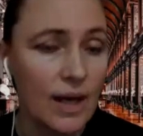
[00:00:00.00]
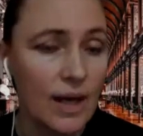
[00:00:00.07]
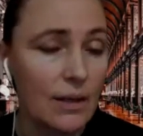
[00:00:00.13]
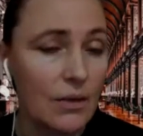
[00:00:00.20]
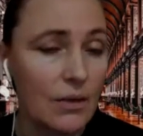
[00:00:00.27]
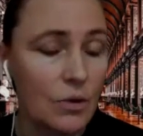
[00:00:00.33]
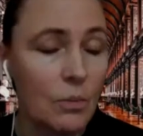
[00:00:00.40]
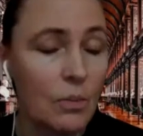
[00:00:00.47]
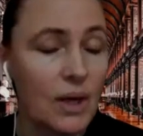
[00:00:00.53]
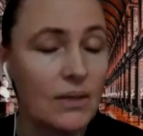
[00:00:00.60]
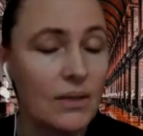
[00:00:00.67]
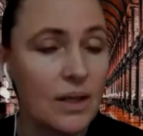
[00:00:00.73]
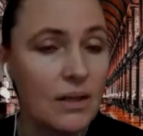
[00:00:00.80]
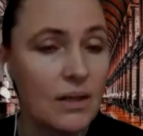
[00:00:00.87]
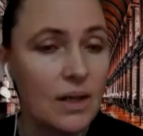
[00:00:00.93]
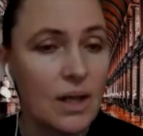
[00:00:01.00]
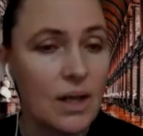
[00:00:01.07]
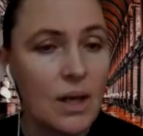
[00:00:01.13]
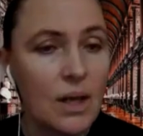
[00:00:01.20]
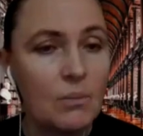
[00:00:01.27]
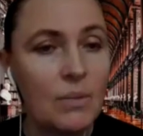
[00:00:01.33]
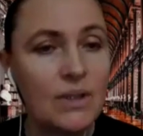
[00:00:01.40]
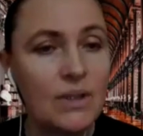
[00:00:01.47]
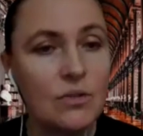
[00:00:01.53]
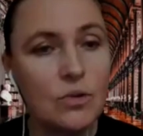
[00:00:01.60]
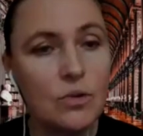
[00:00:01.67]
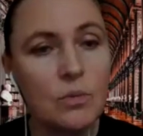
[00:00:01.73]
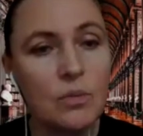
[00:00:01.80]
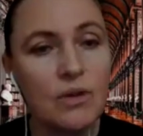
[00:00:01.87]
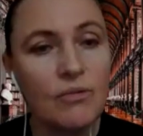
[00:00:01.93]
handle your budget, but it
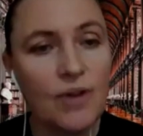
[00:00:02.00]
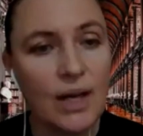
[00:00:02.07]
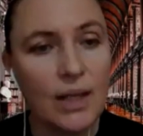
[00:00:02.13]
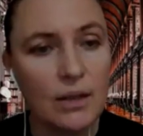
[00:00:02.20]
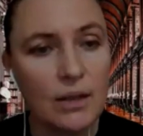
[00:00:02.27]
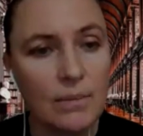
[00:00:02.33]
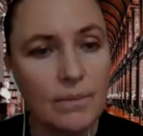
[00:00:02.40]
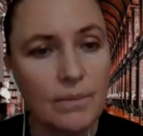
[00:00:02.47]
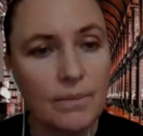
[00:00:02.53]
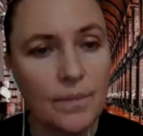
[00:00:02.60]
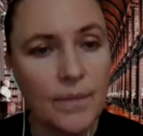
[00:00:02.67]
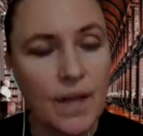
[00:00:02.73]
should be fun.